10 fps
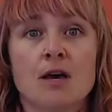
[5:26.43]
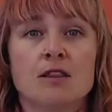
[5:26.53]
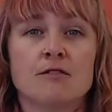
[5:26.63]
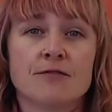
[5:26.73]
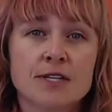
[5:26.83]

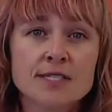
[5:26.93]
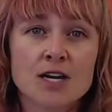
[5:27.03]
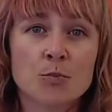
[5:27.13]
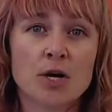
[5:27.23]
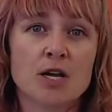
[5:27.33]
The first
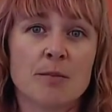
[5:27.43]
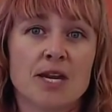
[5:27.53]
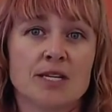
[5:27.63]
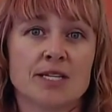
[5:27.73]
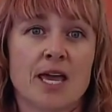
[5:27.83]
outbreak made
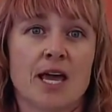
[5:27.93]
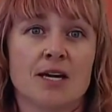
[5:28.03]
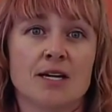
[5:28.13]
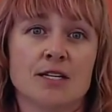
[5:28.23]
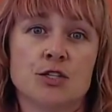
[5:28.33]
it to
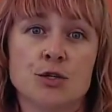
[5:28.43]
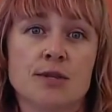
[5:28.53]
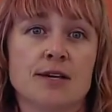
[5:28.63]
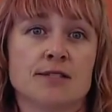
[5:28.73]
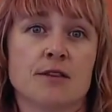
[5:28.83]
Canada in
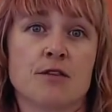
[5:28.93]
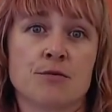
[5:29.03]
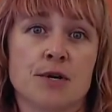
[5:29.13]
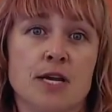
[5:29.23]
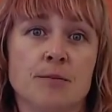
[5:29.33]

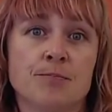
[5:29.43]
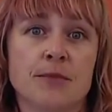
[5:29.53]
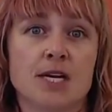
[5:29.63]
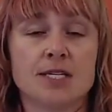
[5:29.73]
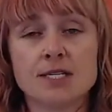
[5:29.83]
2003,
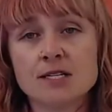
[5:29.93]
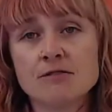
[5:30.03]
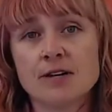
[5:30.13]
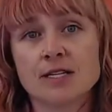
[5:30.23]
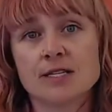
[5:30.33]
and it didn't
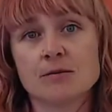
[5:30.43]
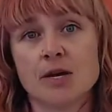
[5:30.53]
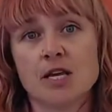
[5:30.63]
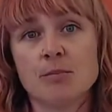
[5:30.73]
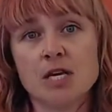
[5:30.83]
affect as
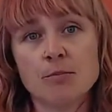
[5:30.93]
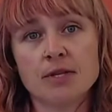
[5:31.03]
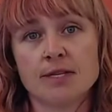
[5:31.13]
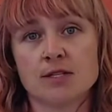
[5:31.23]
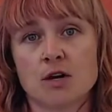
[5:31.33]
many people
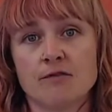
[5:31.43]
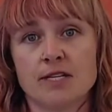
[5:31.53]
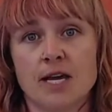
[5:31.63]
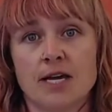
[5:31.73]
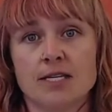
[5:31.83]
as
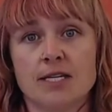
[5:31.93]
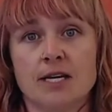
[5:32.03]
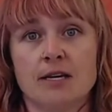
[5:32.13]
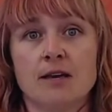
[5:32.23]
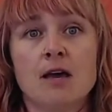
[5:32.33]

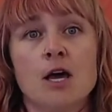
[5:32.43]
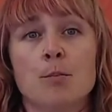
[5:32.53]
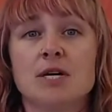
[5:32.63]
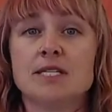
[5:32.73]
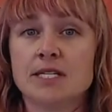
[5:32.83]
COVID-19,
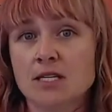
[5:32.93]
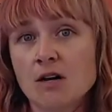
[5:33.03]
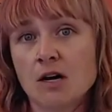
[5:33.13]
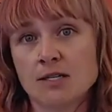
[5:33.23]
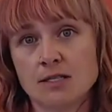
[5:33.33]
but did
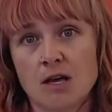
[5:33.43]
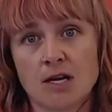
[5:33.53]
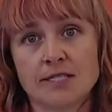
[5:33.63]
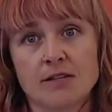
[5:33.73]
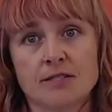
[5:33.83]
cause
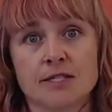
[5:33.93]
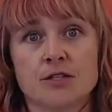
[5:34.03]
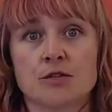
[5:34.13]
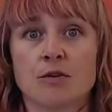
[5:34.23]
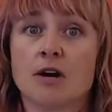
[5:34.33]
lockdowns in
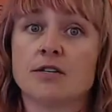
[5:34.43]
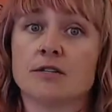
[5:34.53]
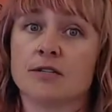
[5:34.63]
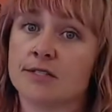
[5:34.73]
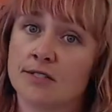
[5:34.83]

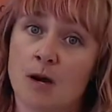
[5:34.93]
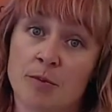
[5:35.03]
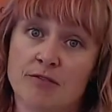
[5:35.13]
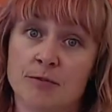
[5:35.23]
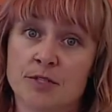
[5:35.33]
Toronto to stop it from